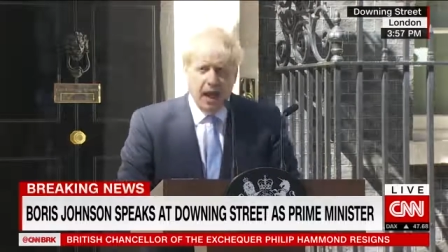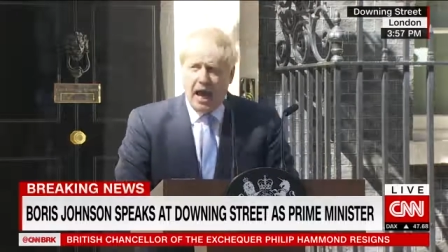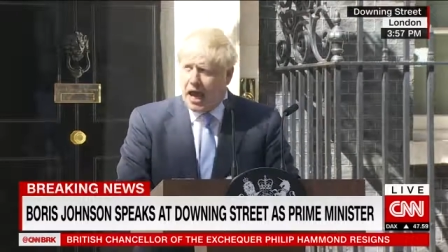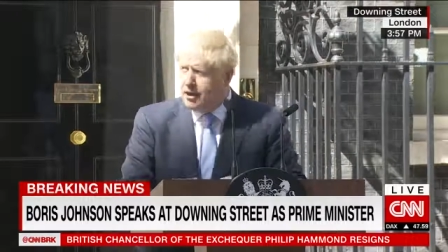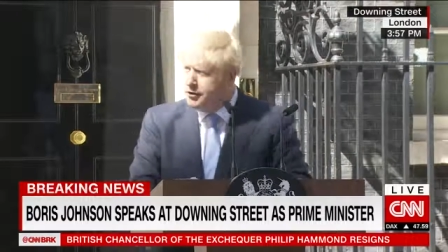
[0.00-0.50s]

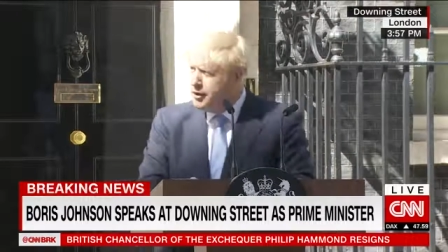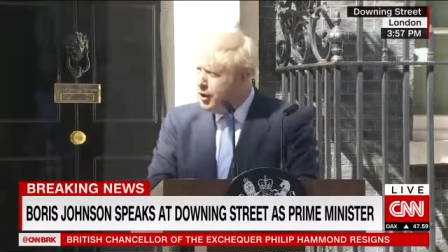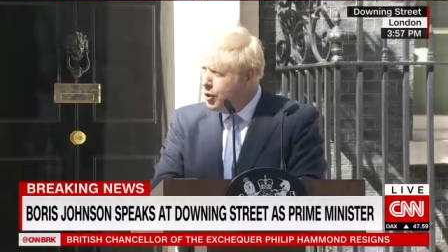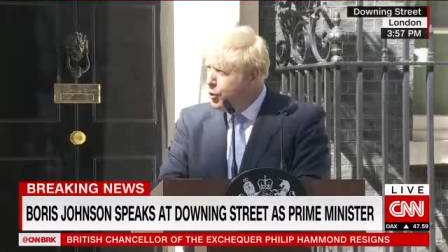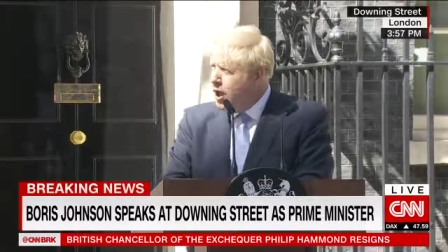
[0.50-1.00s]
And
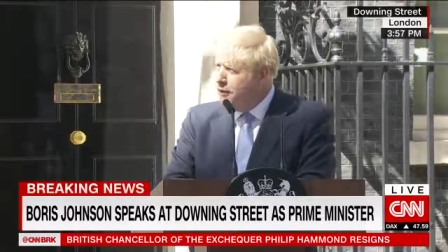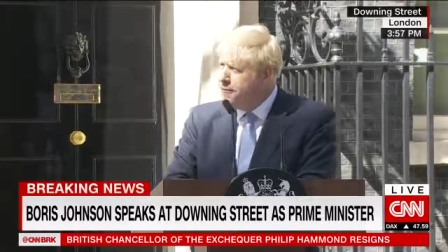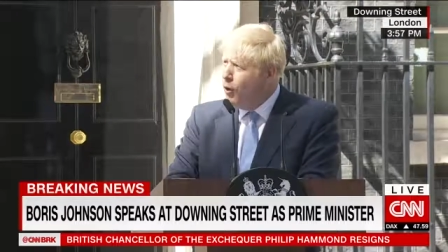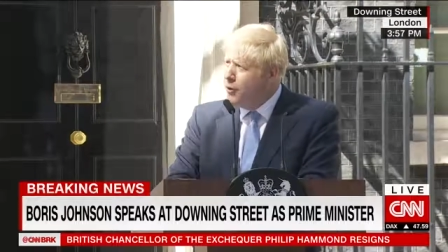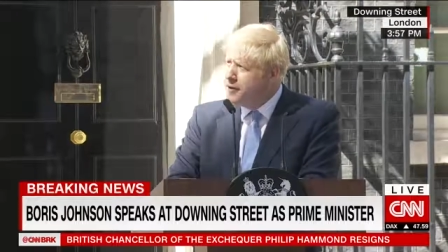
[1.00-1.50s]
we are
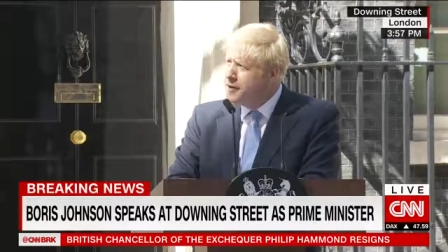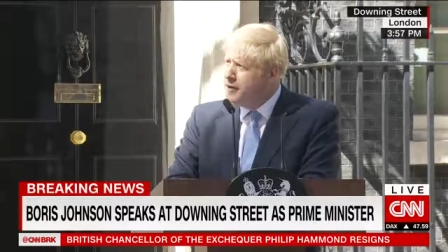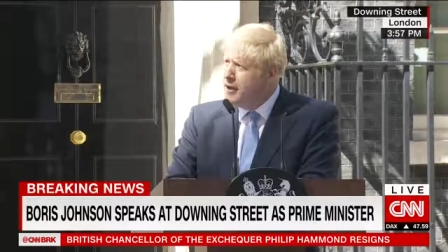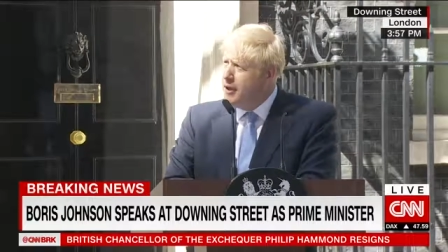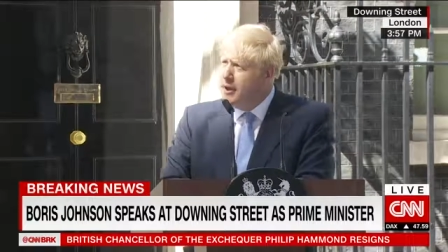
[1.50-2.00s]
forced
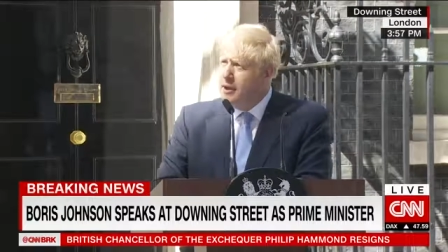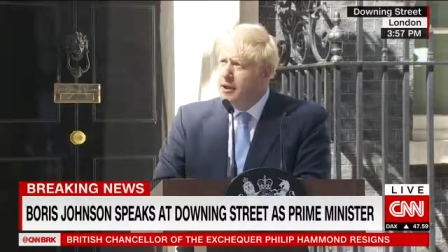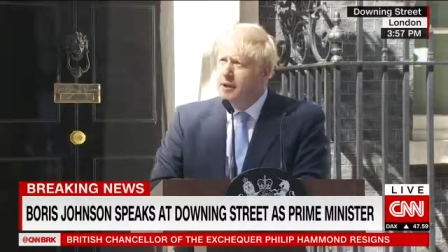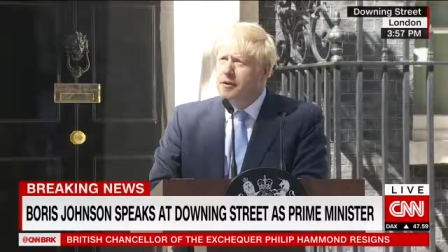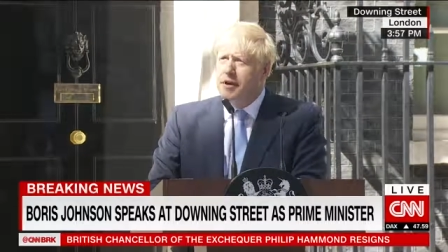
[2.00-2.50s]

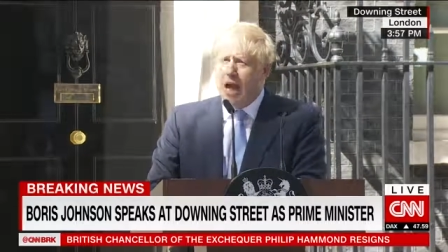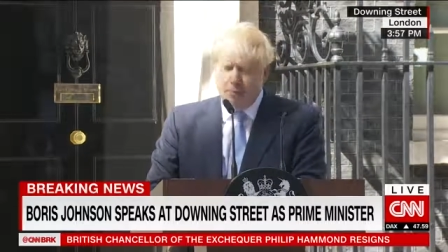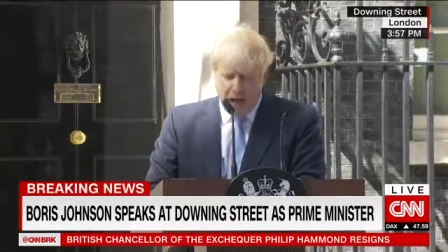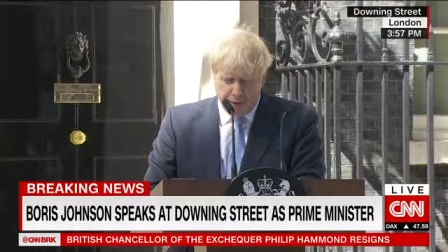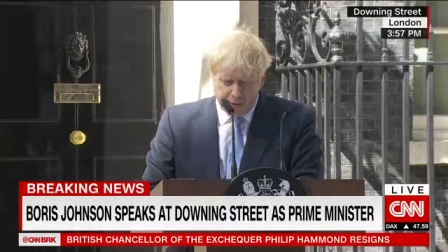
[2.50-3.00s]
to come
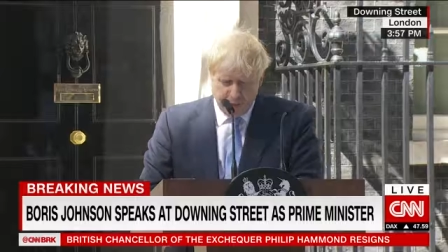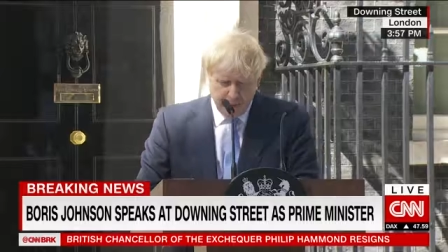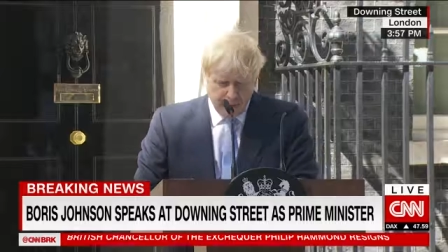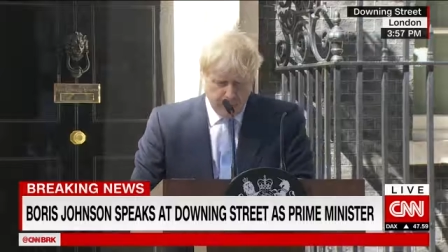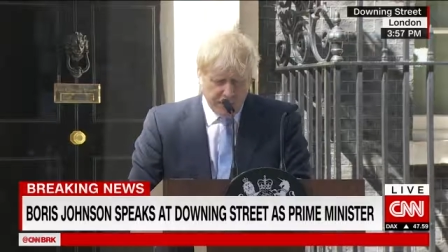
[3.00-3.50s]
out
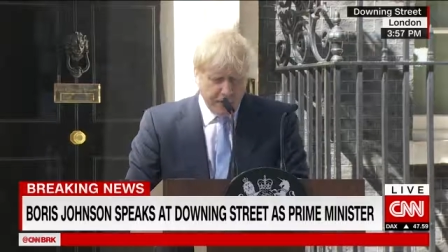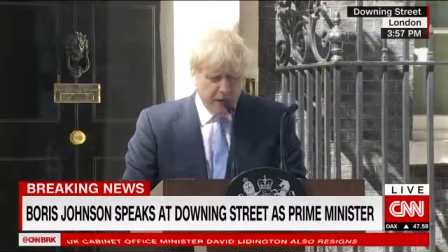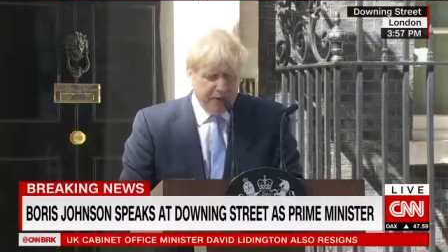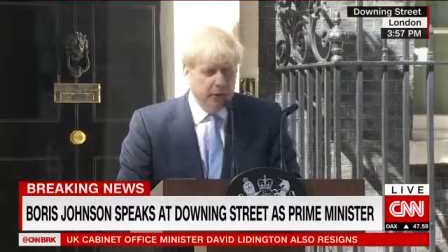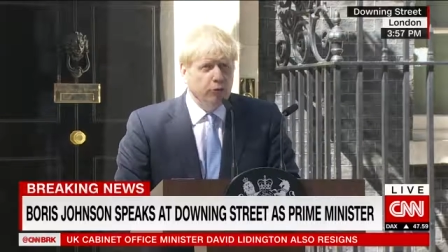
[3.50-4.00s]
with no
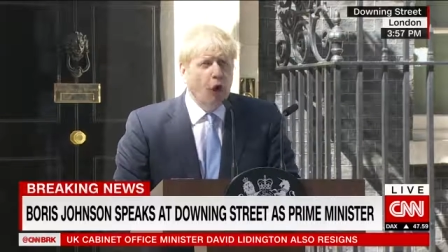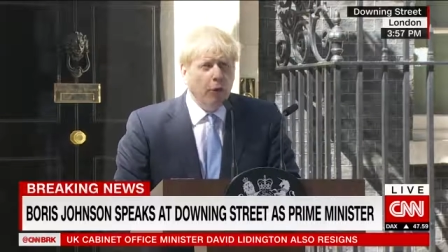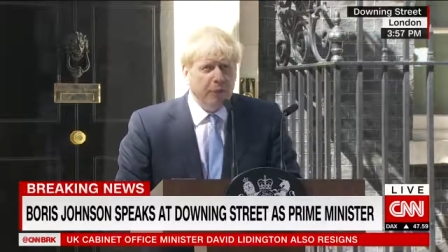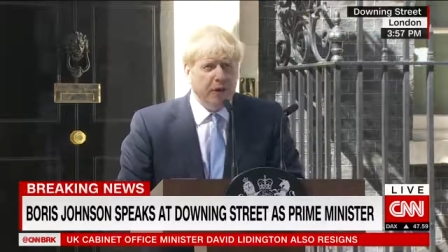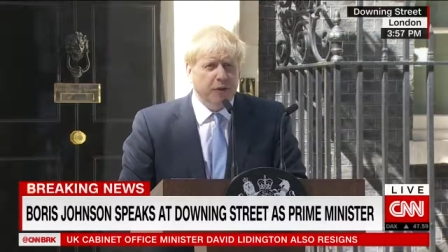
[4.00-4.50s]
deal.
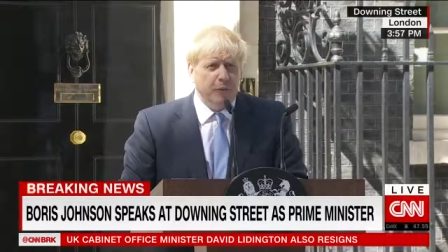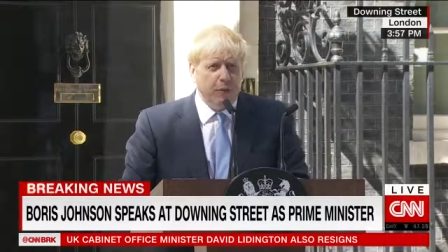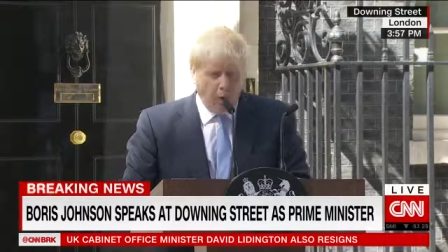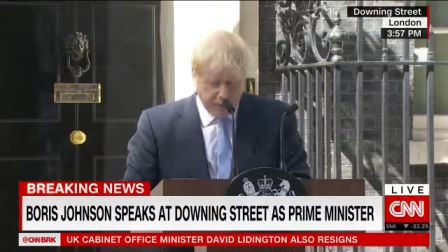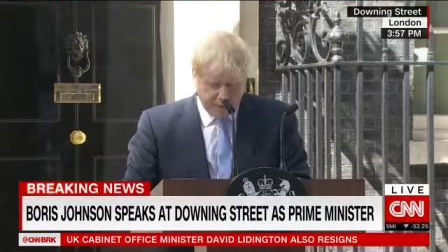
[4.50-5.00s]
Not because we
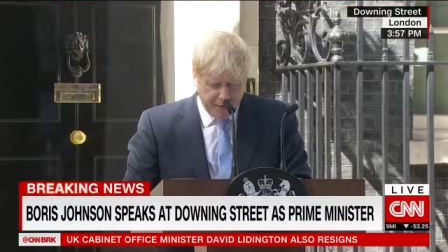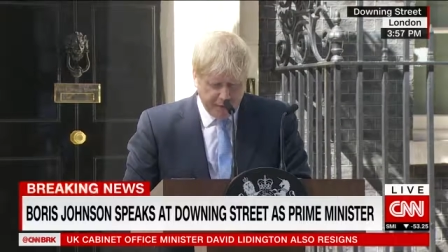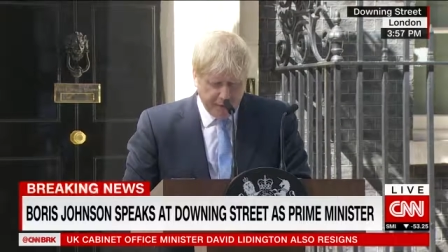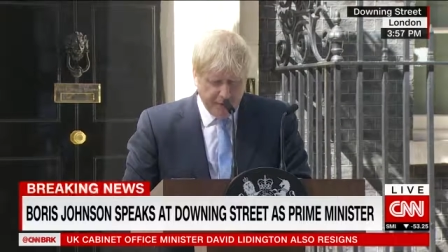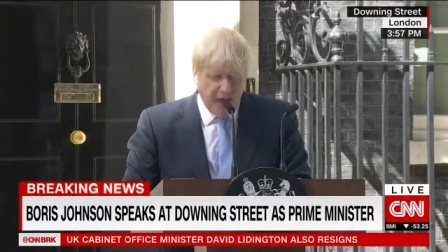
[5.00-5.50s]
want
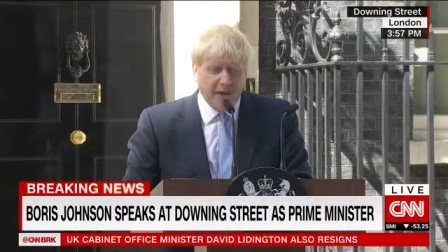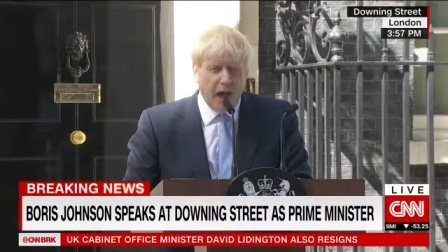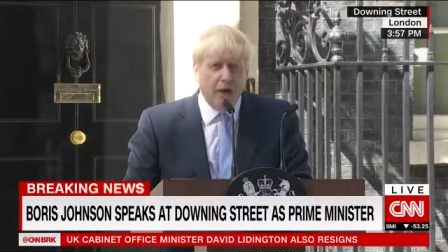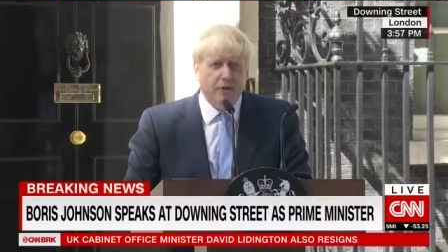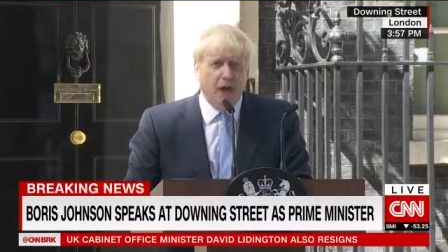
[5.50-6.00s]
that
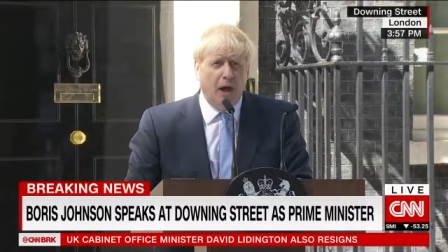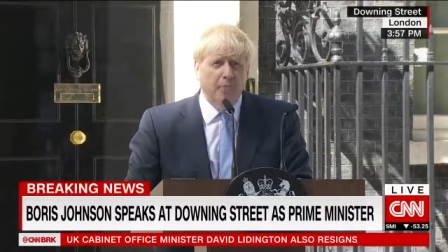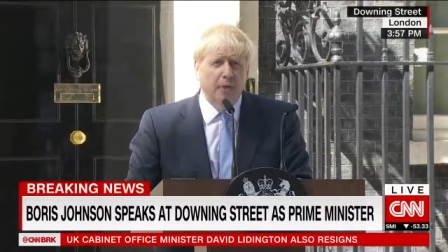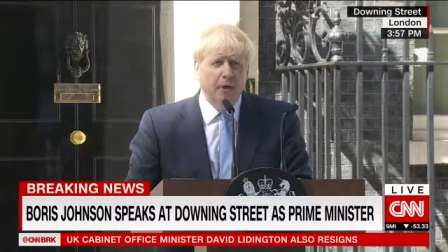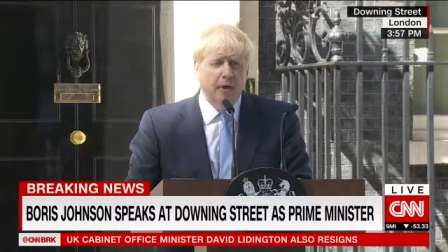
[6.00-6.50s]
outcome,